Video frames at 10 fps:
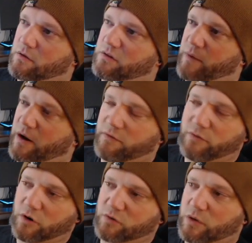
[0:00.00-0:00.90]
Fire
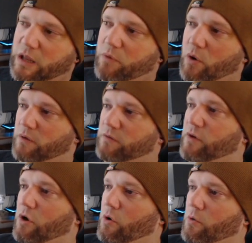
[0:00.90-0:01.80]
Force. We'll keep going.
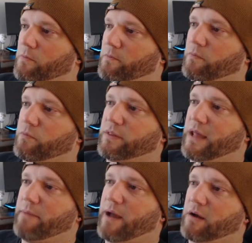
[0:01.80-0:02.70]
So put that
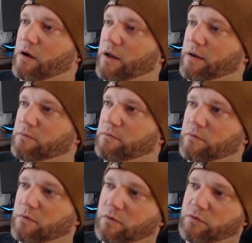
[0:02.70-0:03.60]
back on.
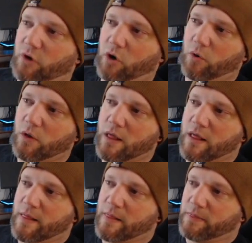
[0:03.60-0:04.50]
So
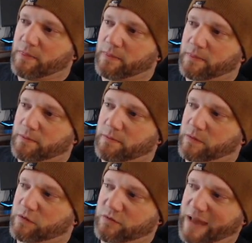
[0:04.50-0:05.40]

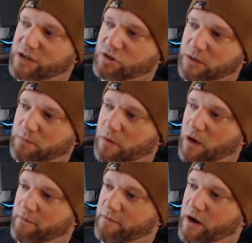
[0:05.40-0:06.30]
this is actually
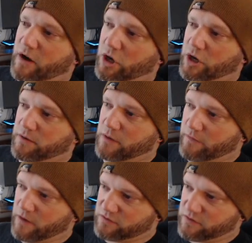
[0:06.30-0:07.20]
very good of
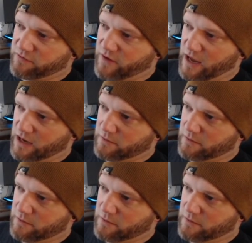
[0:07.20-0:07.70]
us to find.